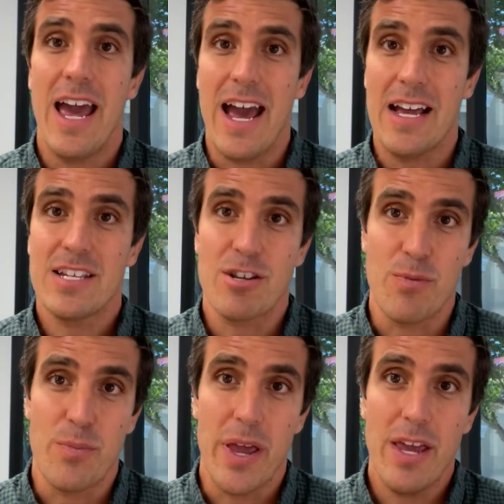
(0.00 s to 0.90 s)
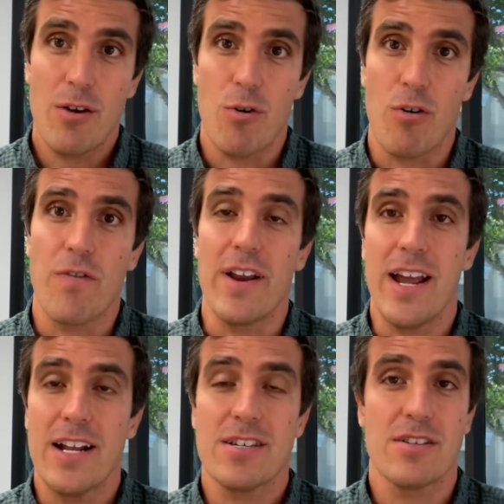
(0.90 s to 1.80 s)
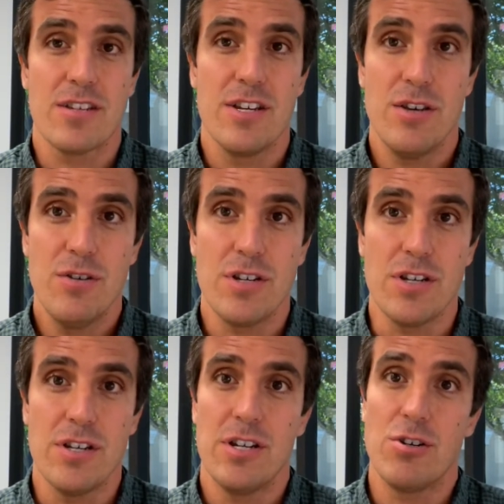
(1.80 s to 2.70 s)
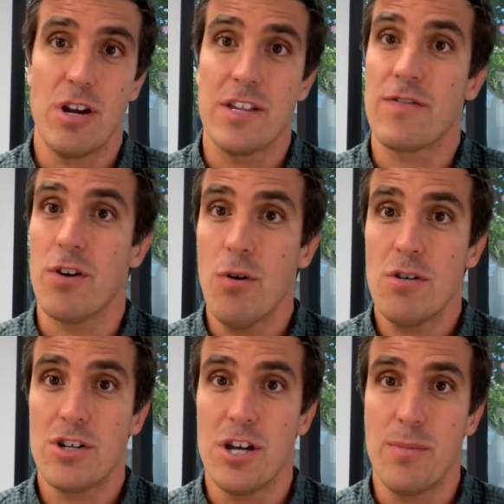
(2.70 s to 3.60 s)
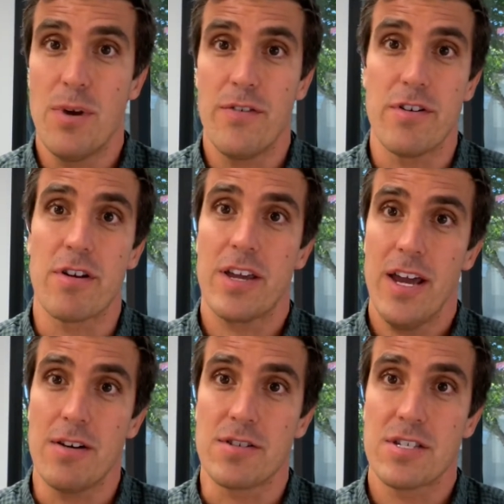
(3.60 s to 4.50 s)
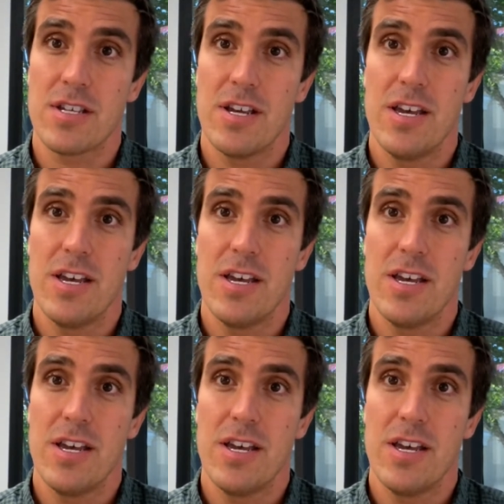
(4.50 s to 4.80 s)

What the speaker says: ask your bank or financial institution to transfer ownership of your accounts.